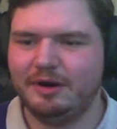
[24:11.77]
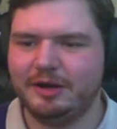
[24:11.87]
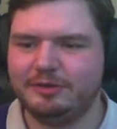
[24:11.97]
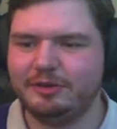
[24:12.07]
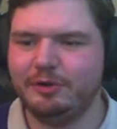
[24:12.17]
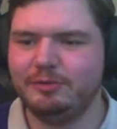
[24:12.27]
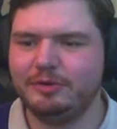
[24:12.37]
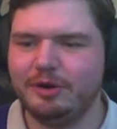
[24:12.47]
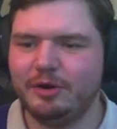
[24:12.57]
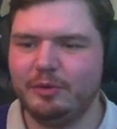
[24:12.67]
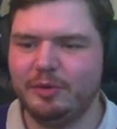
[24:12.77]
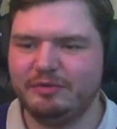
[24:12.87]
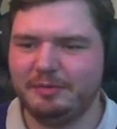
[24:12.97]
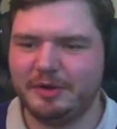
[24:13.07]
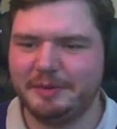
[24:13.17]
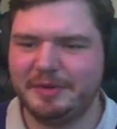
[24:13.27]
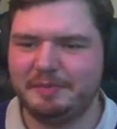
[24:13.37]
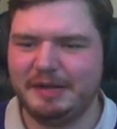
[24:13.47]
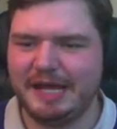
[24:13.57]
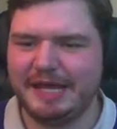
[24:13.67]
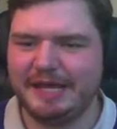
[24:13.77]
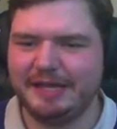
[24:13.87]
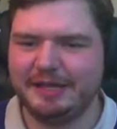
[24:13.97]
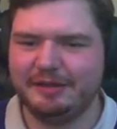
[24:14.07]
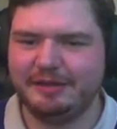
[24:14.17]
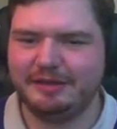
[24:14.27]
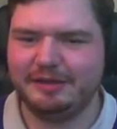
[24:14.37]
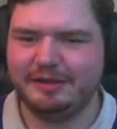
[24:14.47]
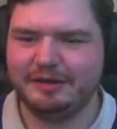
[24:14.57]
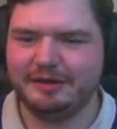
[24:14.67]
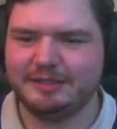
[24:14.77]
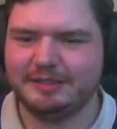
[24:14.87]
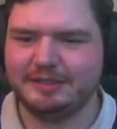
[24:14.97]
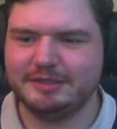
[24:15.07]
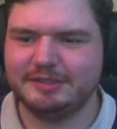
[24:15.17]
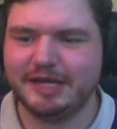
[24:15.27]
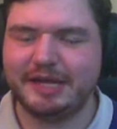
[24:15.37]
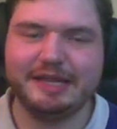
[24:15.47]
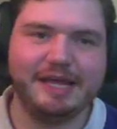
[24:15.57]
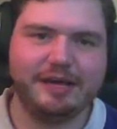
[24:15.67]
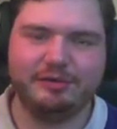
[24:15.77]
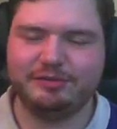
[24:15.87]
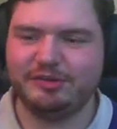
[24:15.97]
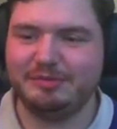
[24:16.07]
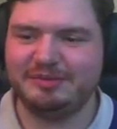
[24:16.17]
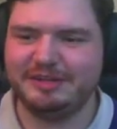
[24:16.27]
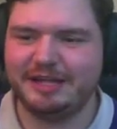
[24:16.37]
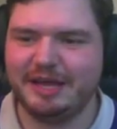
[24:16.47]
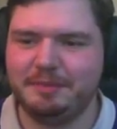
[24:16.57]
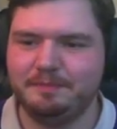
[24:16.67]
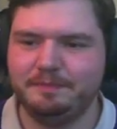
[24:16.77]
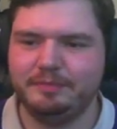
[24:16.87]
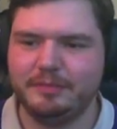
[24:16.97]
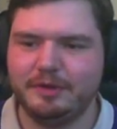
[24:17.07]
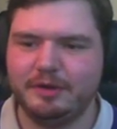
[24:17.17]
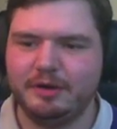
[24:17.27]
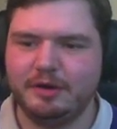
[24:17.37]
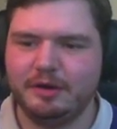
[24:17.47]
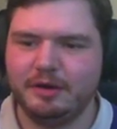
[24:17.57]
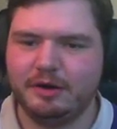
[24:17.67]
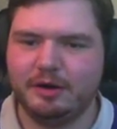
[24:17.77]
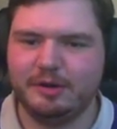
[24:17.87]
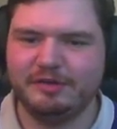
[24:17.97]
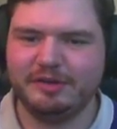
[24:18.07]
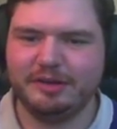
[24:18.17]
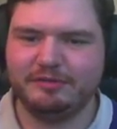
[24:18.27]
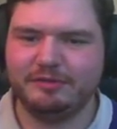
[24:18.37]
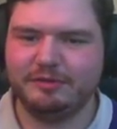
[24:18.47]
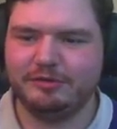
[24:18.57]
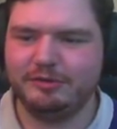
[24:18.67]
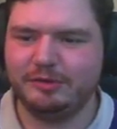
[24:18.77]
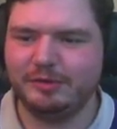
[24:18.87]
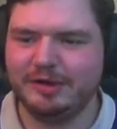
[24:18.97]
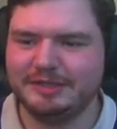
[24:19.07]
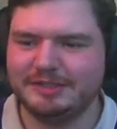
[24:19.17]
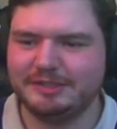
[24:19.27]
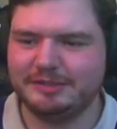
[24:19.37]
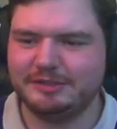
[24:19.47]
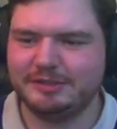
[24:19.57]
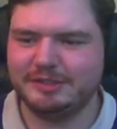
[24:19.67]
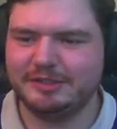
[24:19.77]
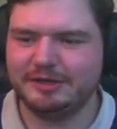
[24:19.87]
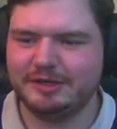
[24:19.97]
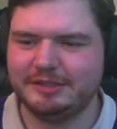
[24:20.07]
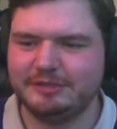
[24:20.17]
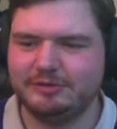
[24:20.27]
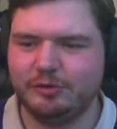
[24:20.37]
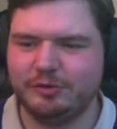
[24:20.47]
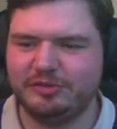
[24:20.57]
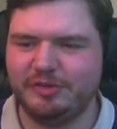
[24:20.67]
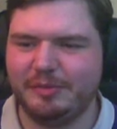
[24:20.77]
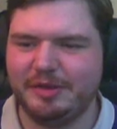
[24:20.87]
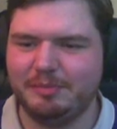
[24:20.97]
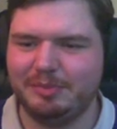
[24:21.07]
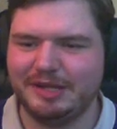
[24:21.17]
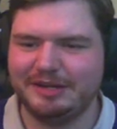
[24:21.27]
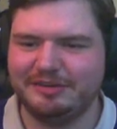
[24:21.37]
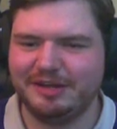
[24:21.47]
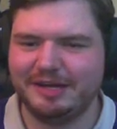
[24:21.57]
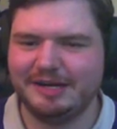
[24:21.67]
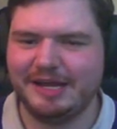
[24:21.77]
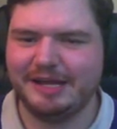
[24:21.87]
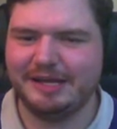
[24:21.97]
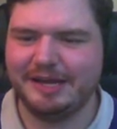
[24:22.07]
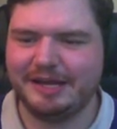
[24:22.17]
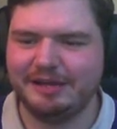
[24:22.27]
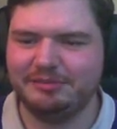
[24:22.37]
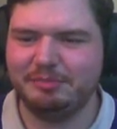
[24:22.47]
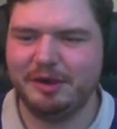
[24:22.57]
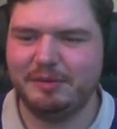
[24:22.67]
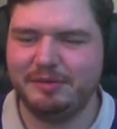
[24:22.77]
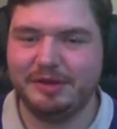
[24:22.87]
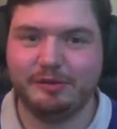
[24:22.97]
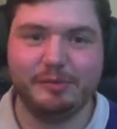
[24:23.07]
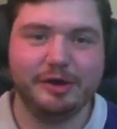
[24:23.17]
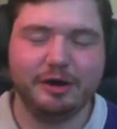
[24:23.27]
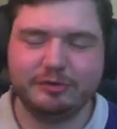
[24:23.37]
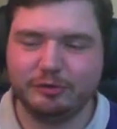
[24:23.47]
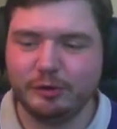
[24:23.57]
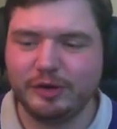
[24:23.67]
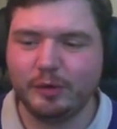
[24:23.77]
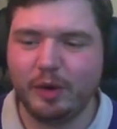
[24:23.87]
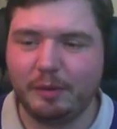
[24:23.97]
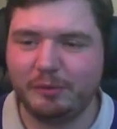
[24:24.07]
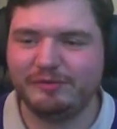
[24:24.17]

I don't know if I'm going to be playing the second leg of the Champions League game. I'll leave that to you guys to decide. Do you want to see me play the second leg against Bayern Munich? We are 2-0 up.